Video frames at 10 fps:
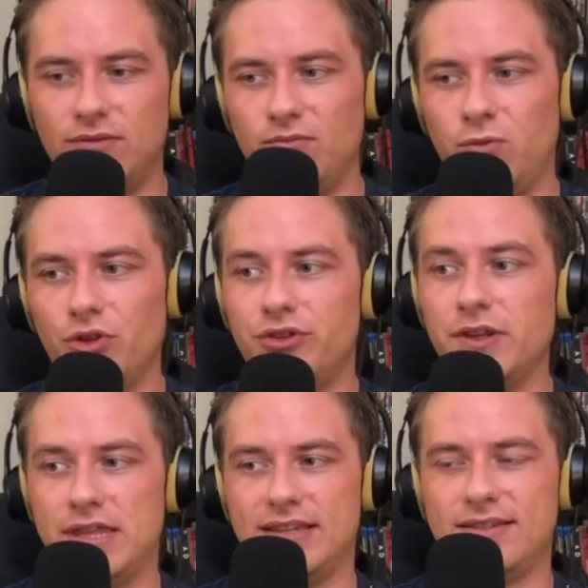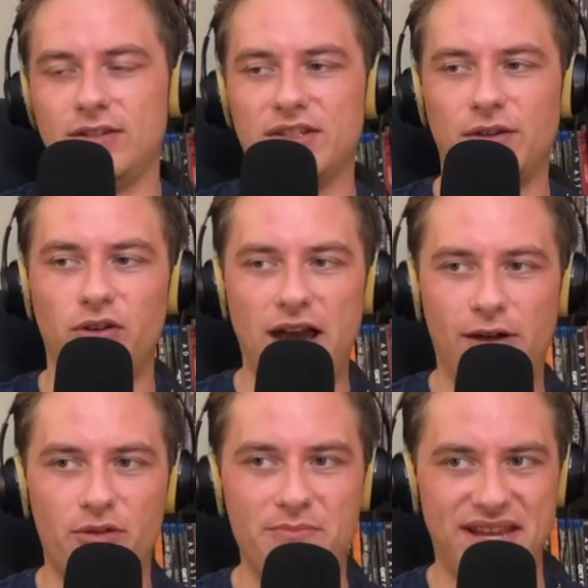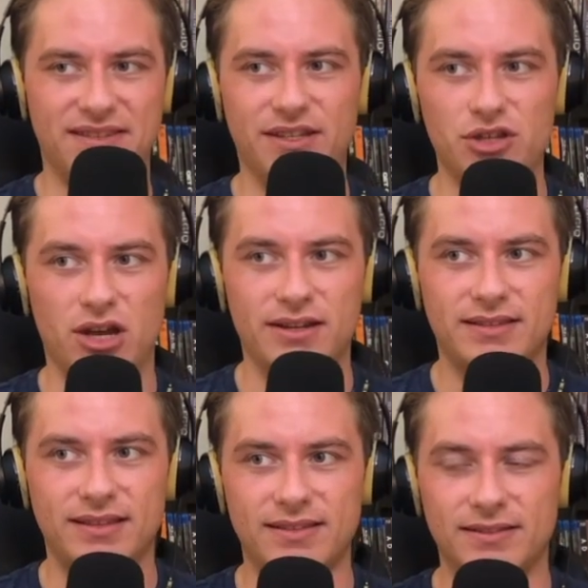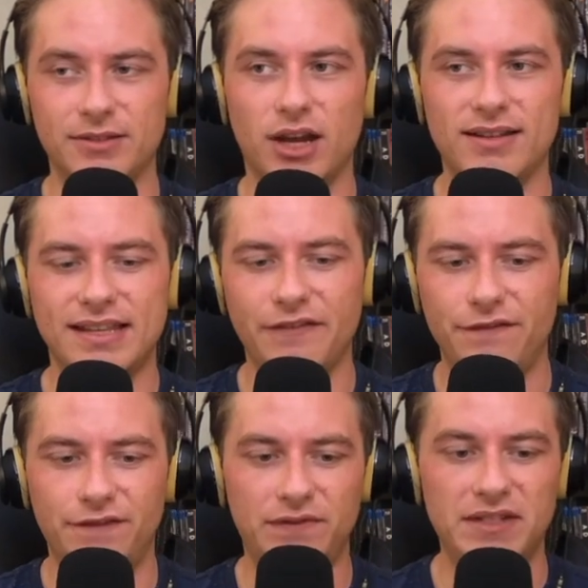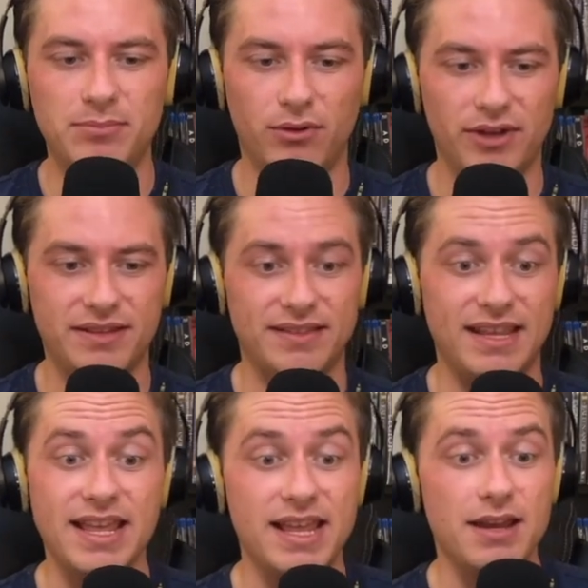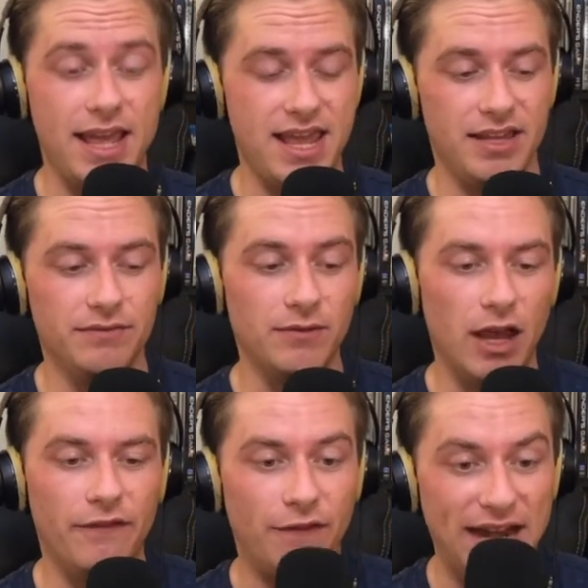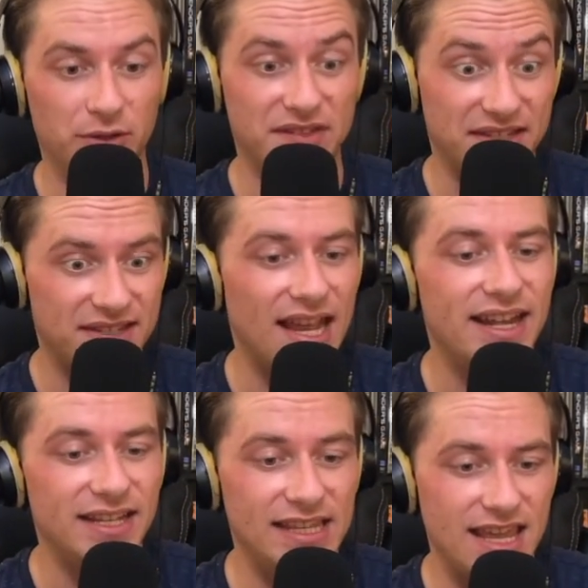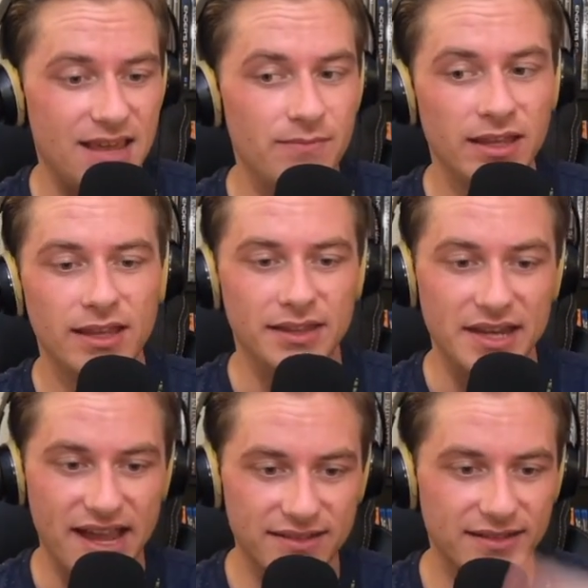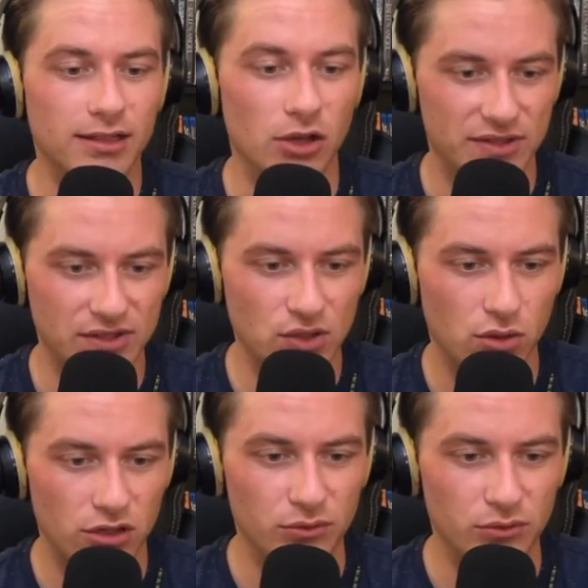Well, this is also how amazing Giannis is. Giannis had 50 points in a finals deciding game. The next closest score